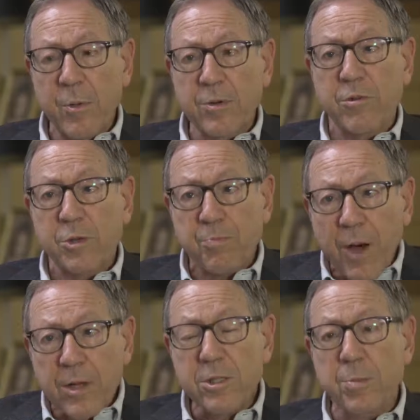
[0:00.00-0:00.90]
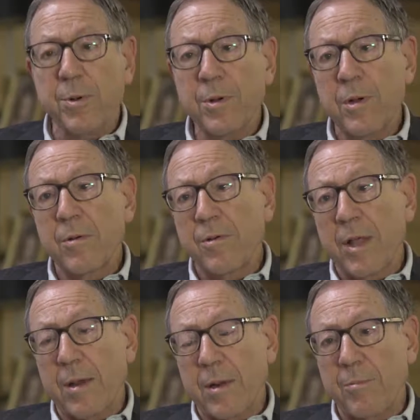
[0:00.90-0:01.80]
was responsible for
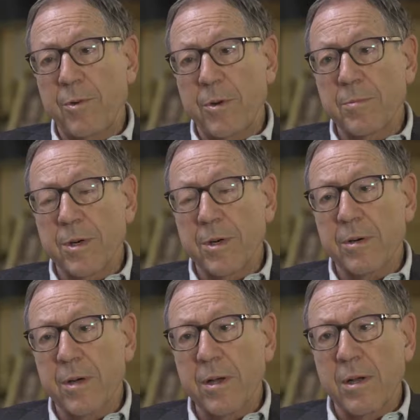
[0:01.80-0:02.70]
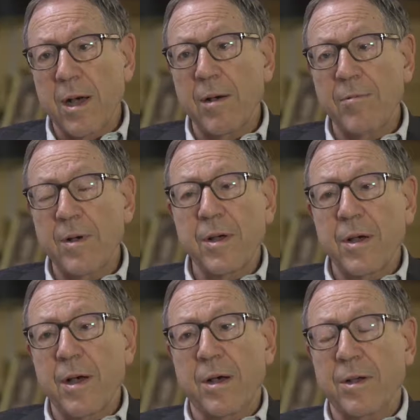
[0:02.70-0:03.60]
that brutal murder of
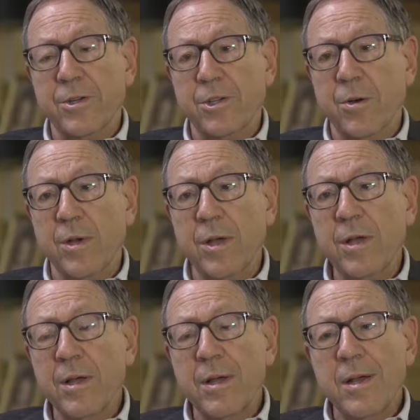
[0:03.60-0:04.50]
Khashoggi.